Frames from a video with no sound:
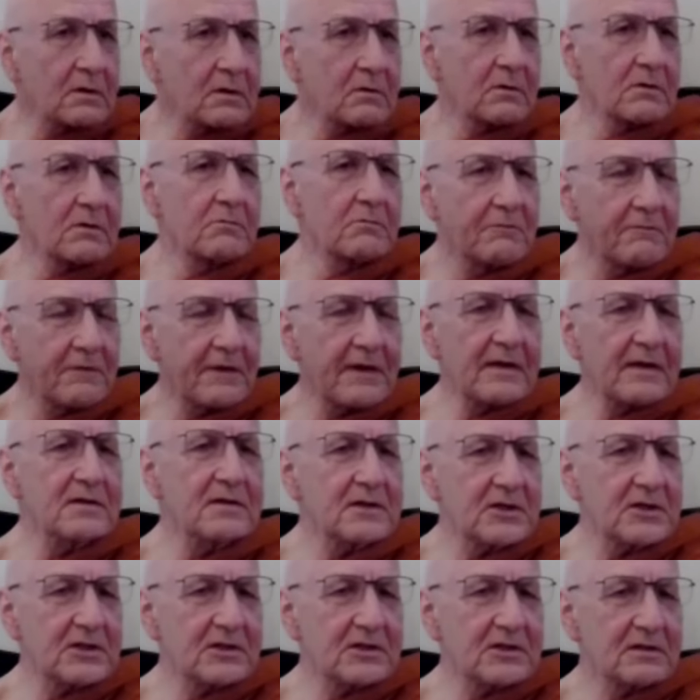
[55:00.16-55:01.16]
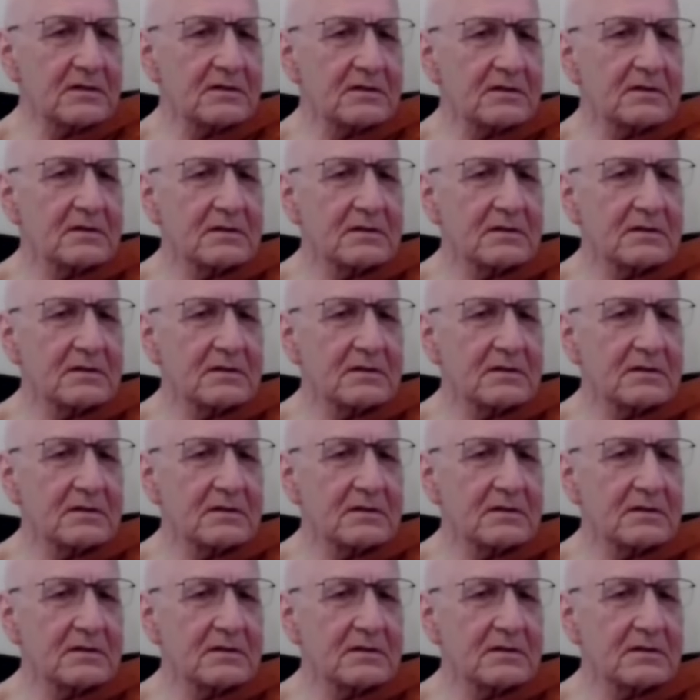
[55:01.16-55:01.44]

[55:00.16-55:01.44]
will go to revenge,